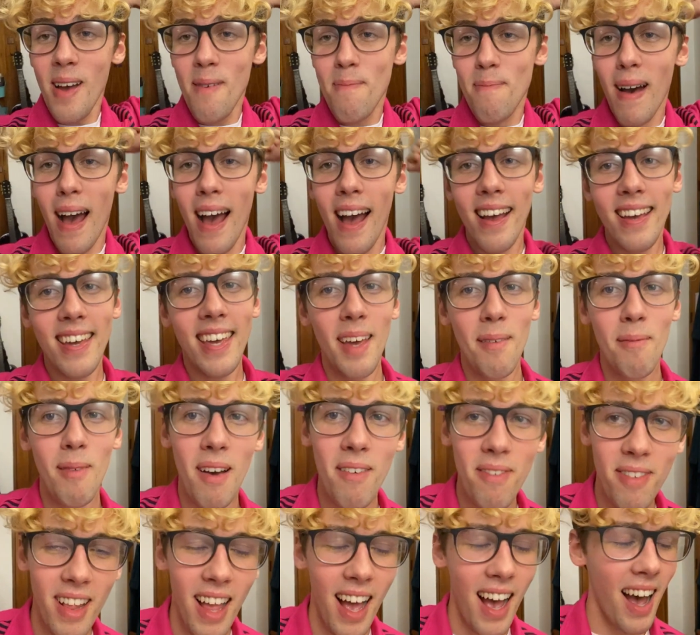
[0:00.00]
I'm back in my
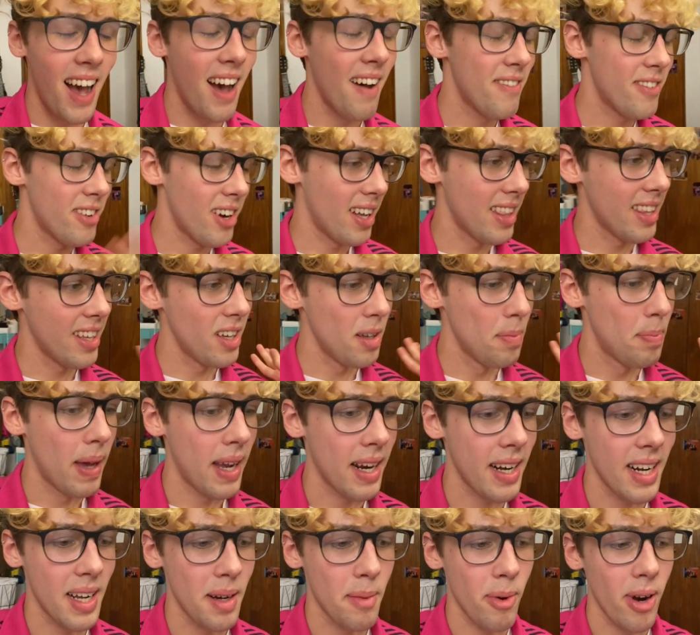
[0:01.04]
flat after our little
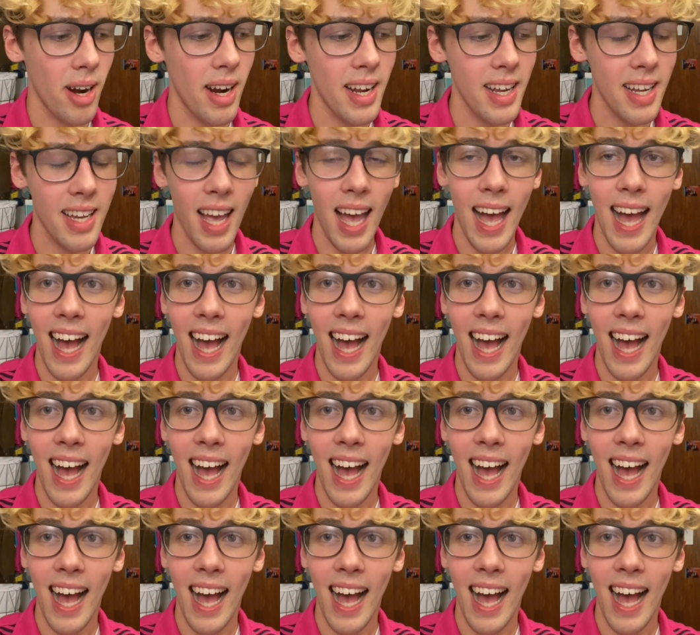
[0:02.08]
picnic break